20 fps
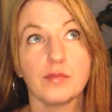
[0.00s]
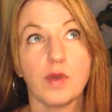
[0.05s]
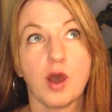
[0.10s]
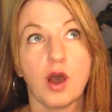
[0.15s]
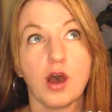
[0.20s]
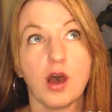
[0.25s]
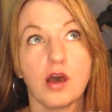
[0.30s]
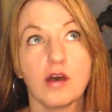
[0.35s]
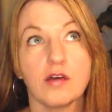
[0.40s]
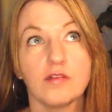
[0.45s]

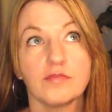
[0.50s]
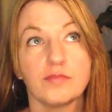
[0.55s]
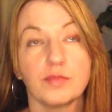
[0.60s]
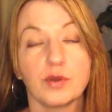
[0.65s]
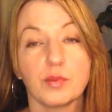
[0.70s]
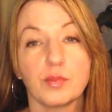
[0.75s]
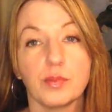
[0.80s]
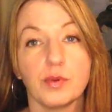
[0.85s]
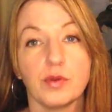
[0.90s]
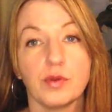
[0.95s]
mauve,
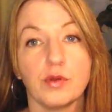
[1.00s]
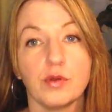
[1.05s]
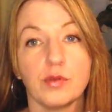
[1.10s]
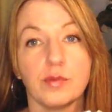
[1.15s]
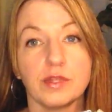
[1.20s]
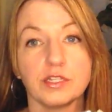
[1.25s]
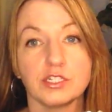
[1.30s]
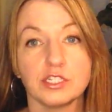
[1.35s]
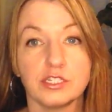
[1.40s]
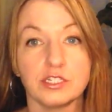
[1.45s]
purple, a
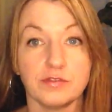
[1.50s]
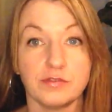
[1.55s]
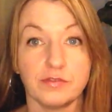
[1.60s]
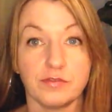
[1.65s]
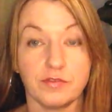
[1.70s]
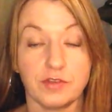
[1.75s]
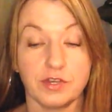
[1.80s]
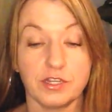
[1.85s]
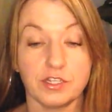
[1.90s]
bunch of different